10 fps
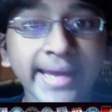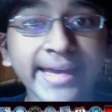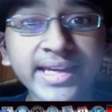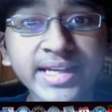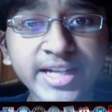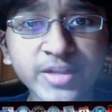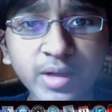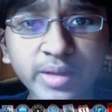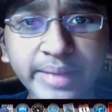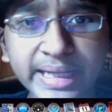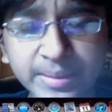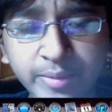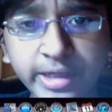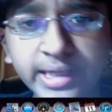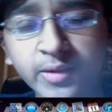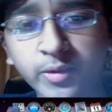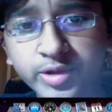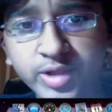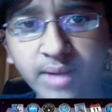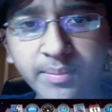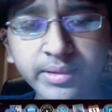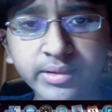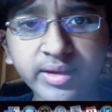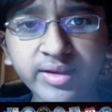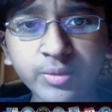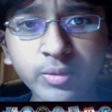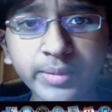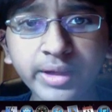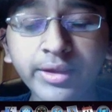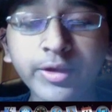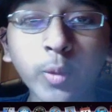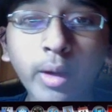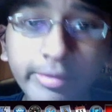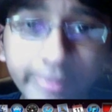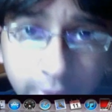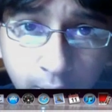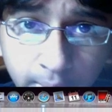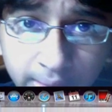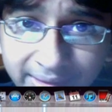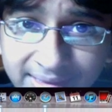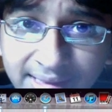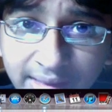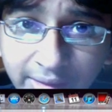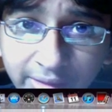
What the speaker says: Hey guys, welcome back to Brainiac Workshop. This will be the 12th terminal lesson in our